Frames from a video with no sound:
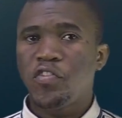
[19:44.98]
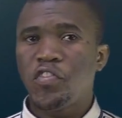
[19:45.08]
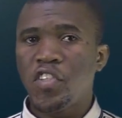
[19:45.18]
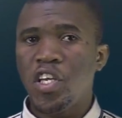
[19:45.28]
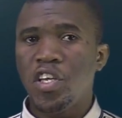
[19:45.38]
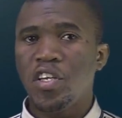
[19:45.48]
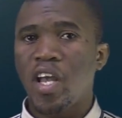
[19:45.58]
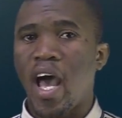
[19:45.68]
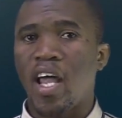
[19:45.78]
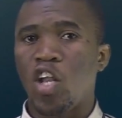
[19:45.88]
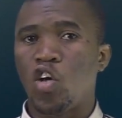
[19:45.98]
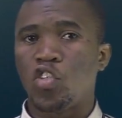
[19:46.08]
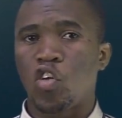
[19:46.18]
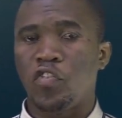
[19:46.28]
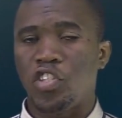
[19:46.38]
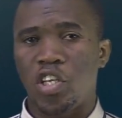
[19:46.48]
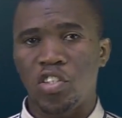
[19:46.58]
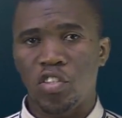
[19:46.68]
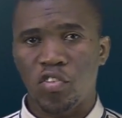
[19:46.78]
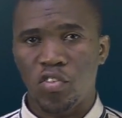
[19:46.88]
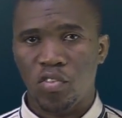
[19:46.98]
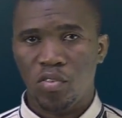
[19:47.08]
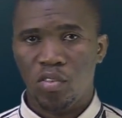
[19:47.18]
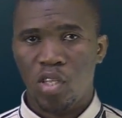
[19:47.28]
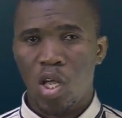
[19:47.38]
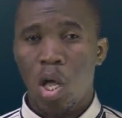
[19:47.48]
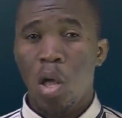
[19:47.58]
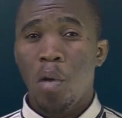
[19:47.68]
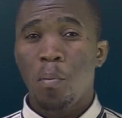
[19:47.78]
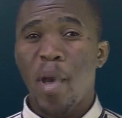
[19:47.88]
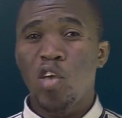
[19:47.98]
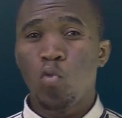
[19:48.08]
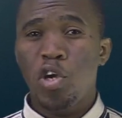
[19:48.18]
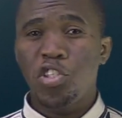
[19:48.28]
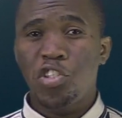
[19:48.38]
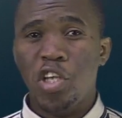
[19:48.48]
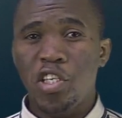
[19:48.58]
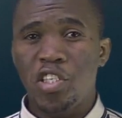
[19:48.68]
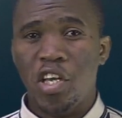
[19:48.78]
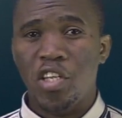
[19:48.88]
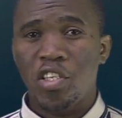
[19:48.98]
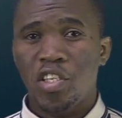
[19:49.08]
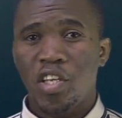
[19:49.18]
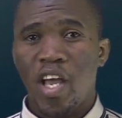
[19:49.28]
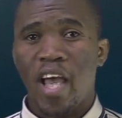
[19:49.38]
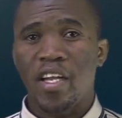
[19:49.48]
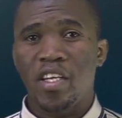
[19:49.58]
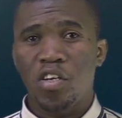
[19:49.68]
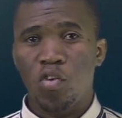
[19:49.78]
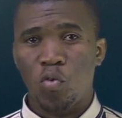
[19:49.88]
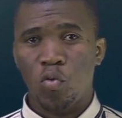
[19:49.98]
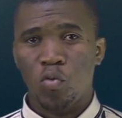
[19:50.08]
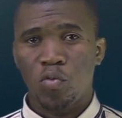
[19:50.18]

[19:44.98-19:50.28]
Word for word: seen a lot of changes by which children undergo.